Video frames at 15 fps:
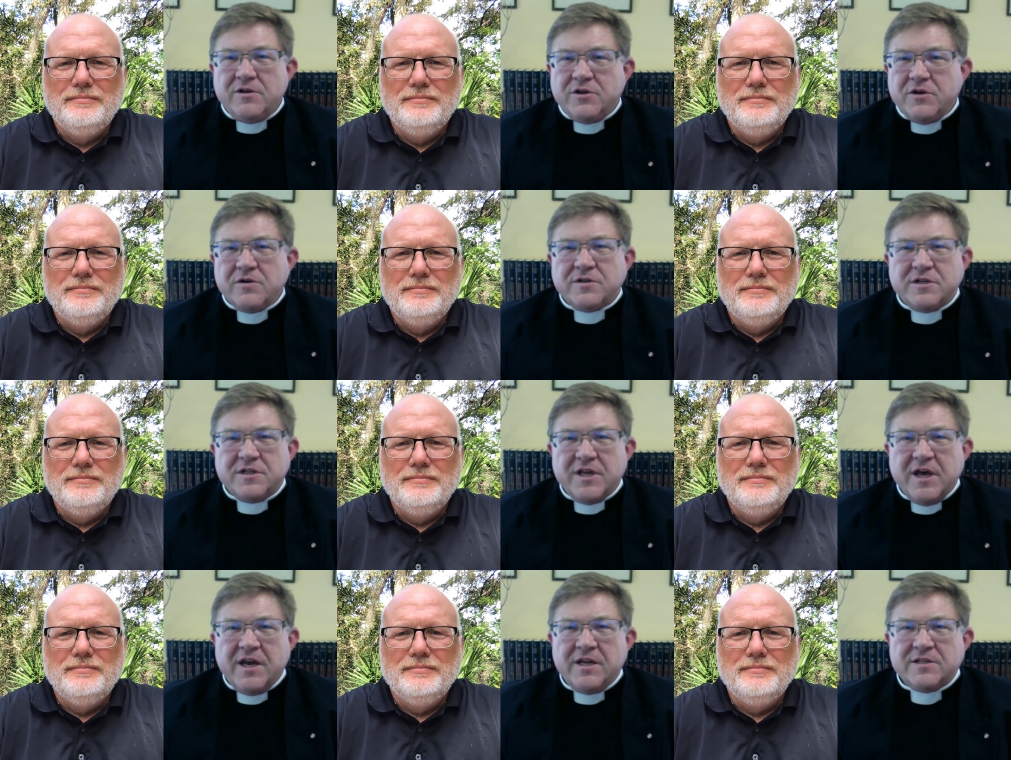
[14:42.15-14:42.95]

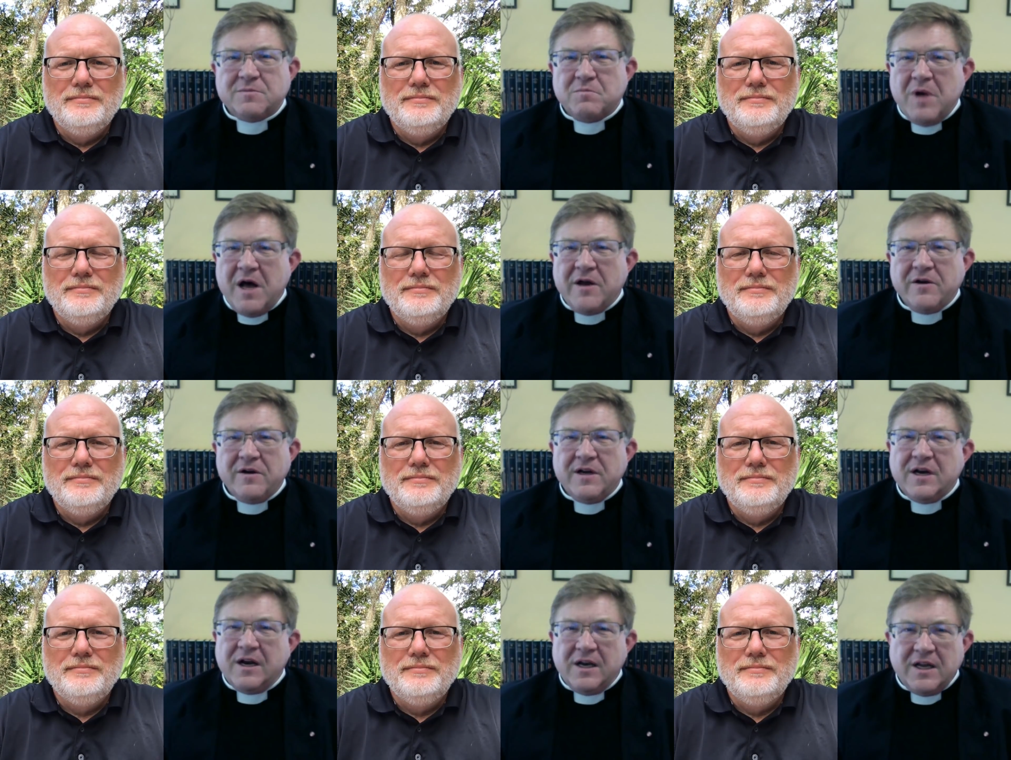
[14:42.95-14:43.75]
Speaker 1: church that is
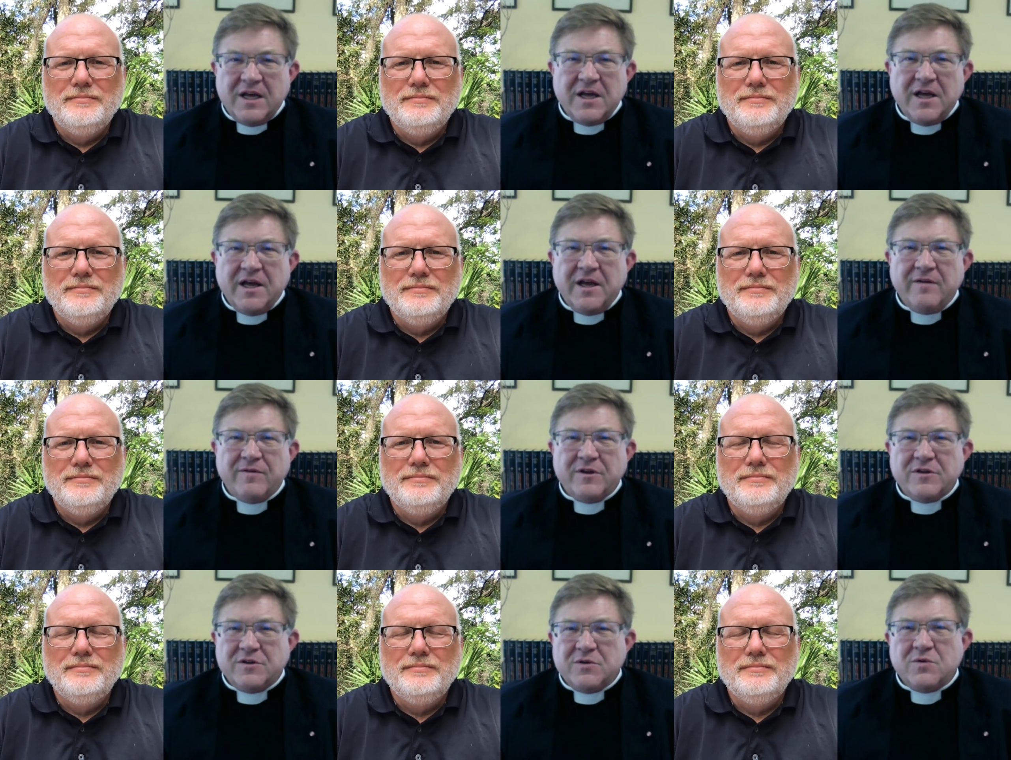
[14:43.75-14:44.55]
modern and
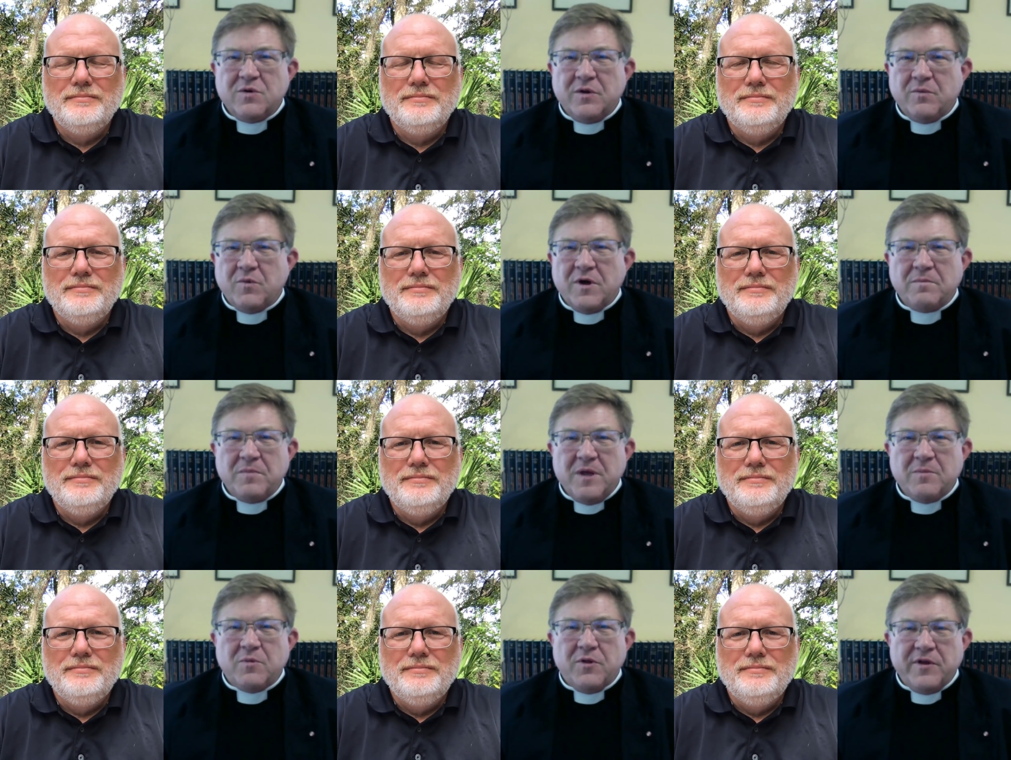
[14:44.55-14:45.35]
alive and doing
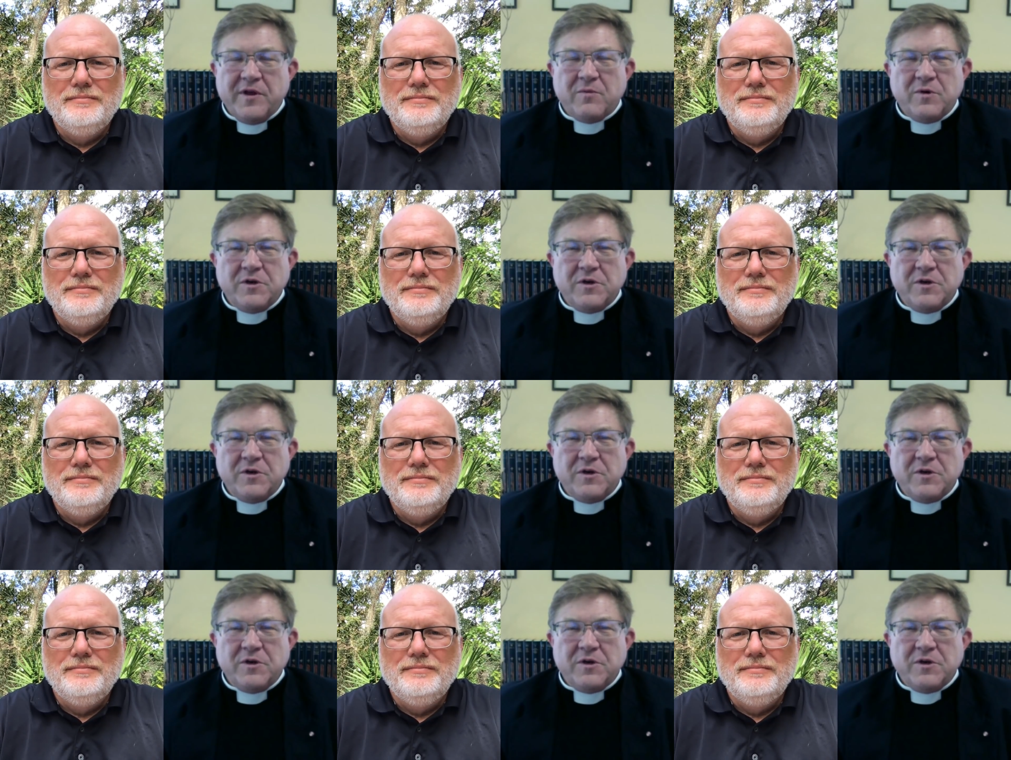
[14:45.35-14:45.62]
what people think